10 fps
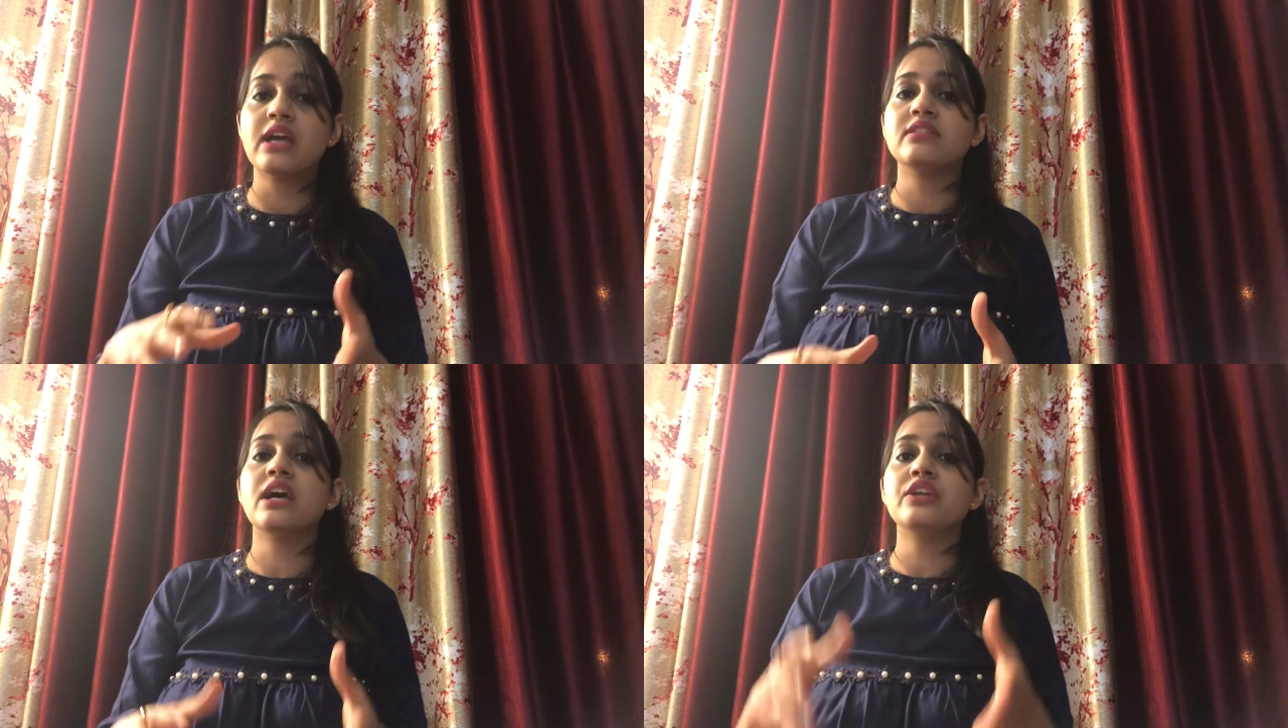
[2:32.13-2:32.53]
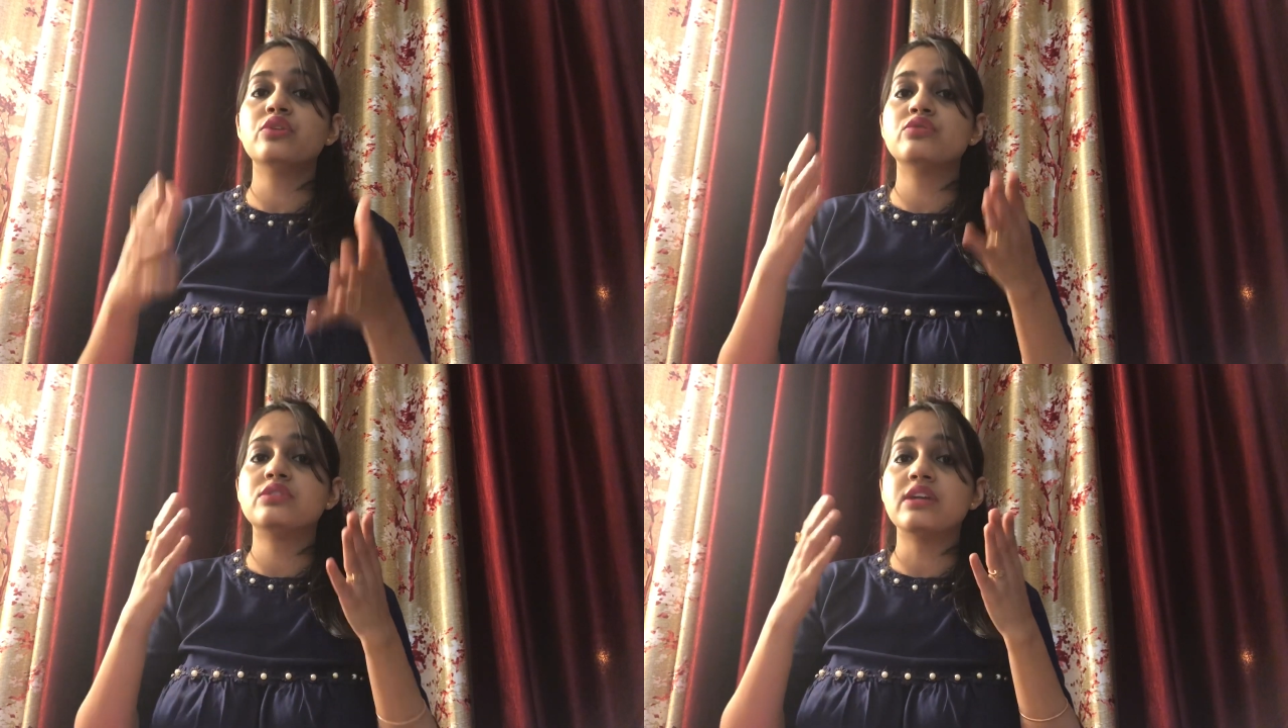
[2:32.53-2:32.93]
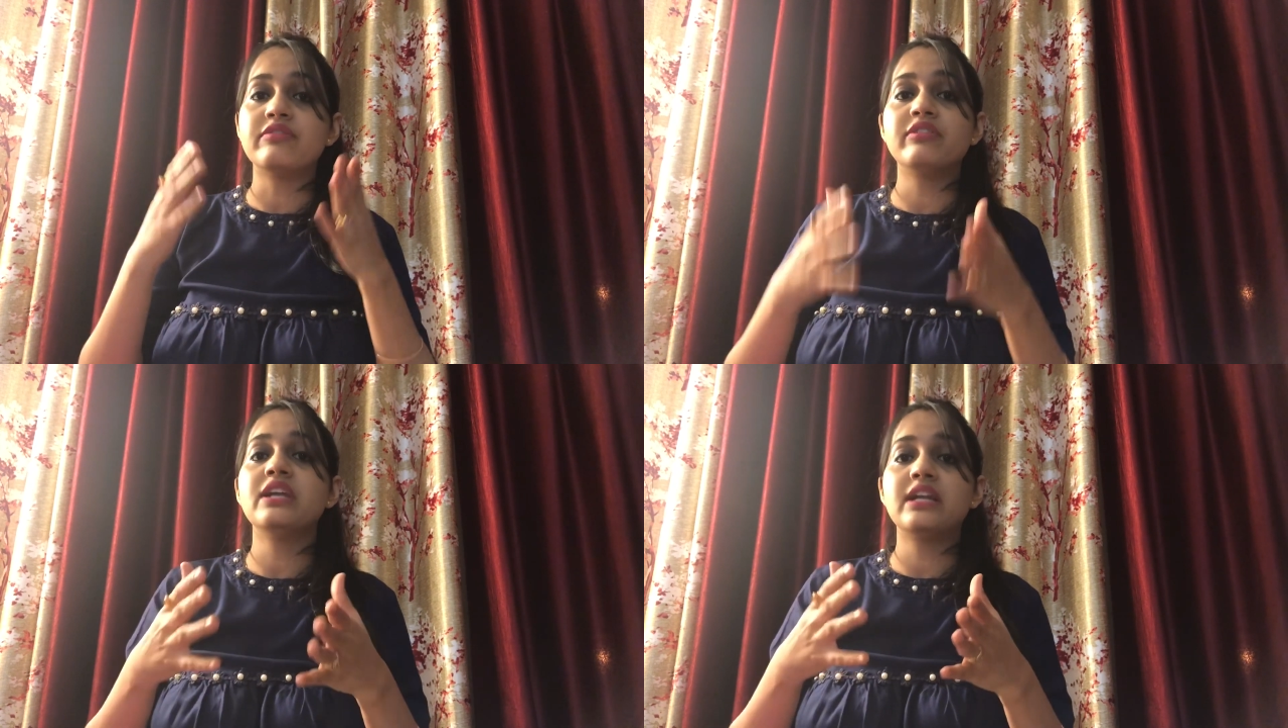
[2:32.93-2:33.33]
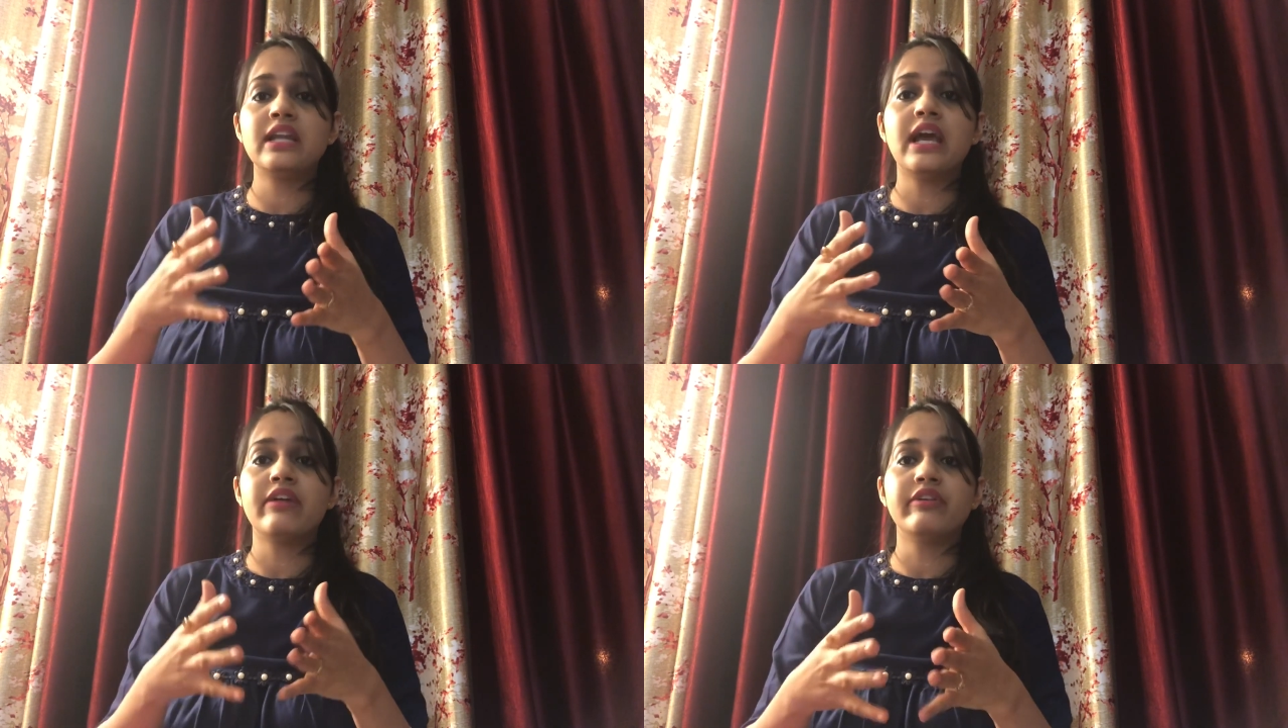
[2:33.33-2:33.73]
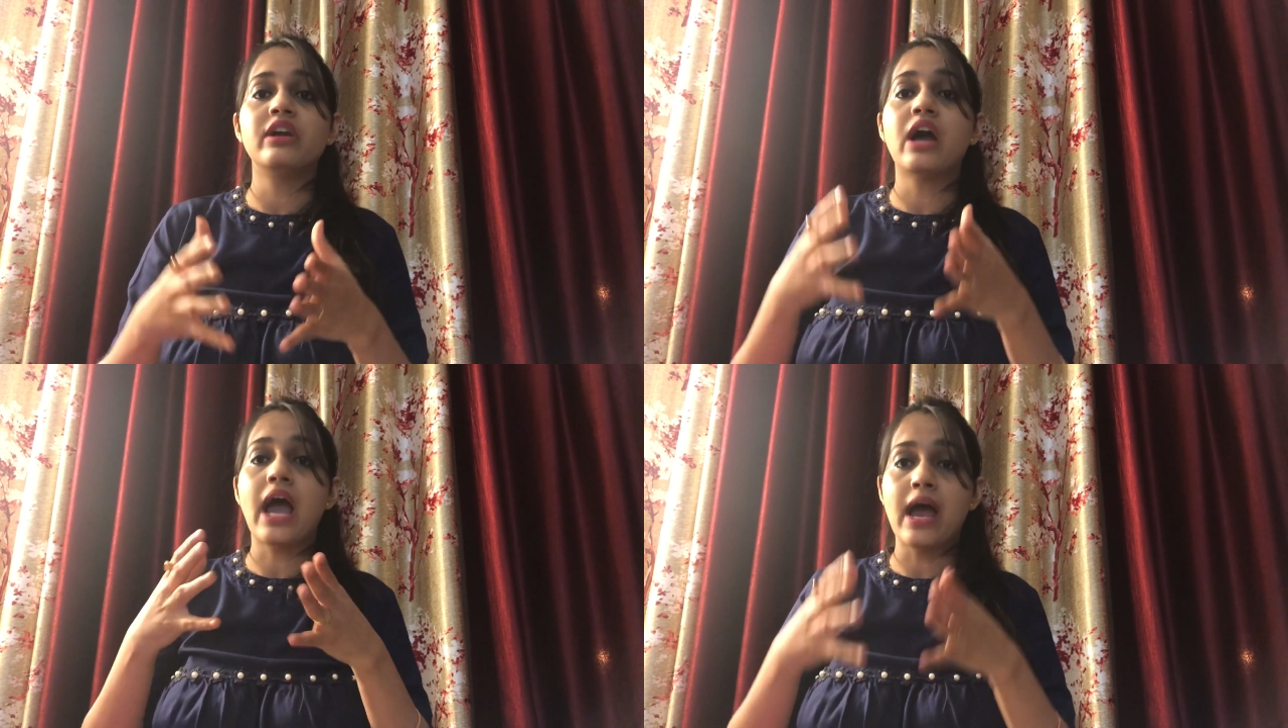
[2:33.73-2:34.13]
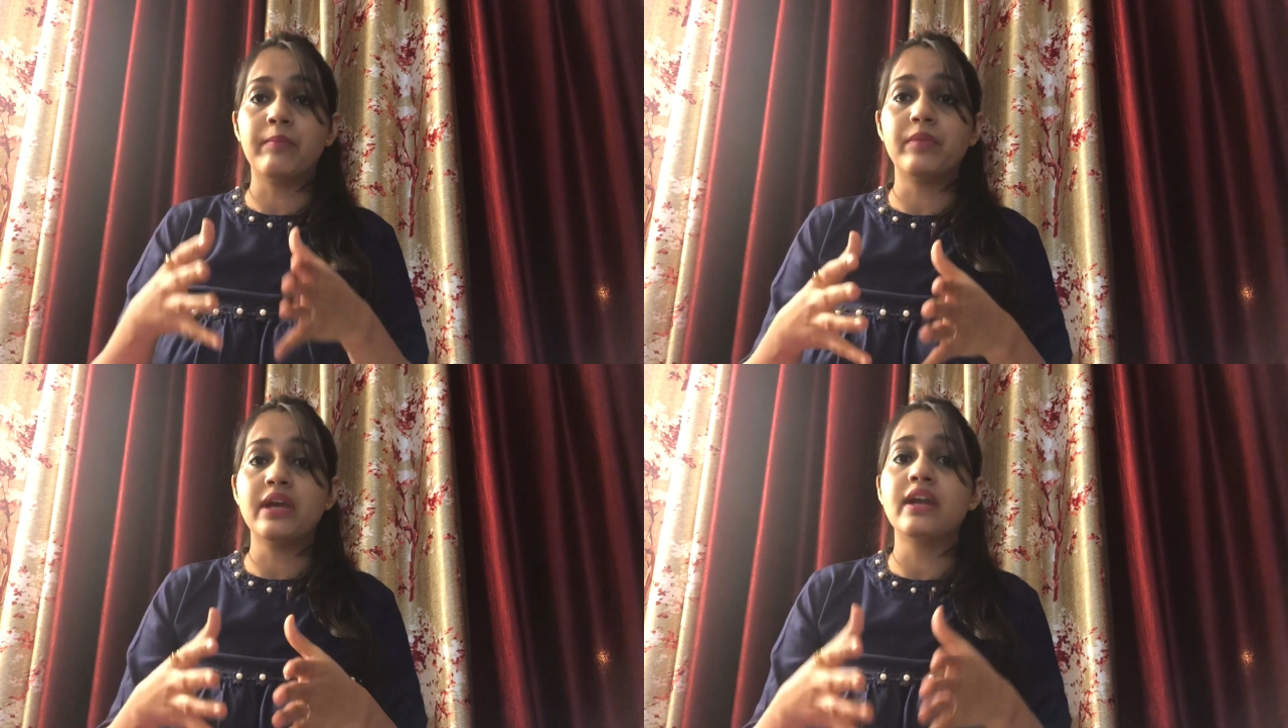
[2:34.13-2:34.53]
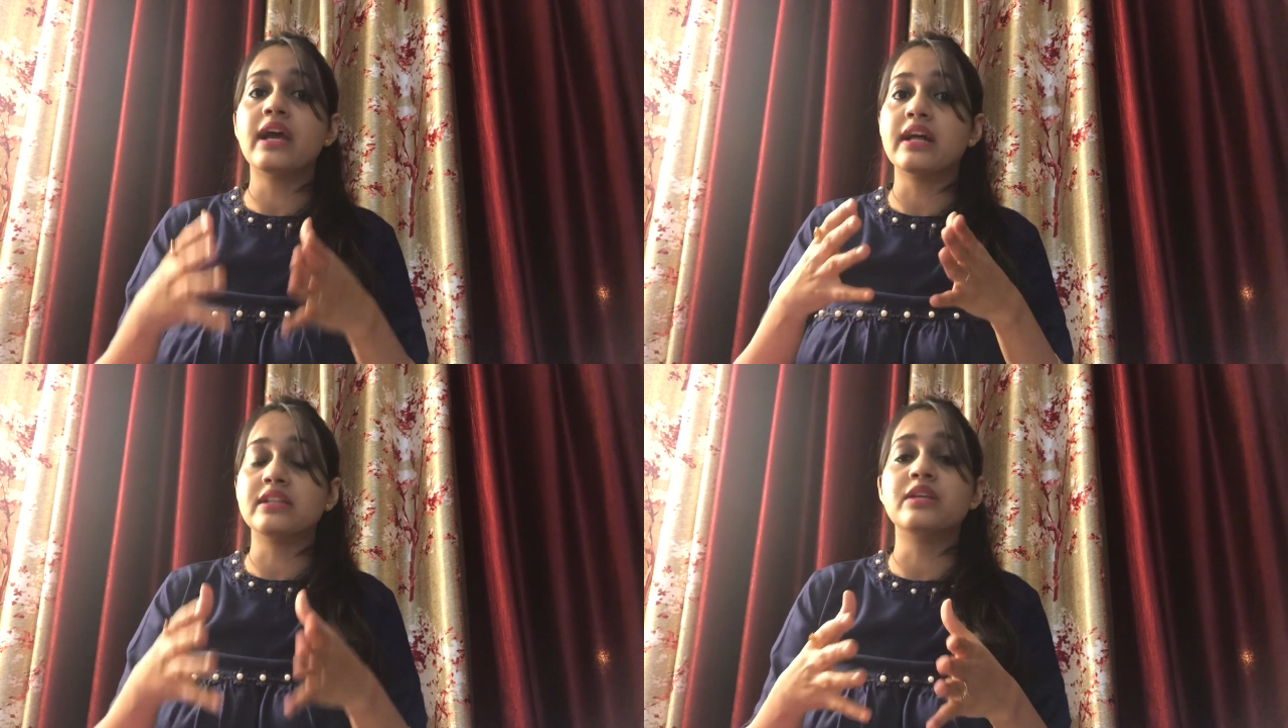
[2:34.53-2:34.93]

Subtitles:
then you definitely having a happy and healthy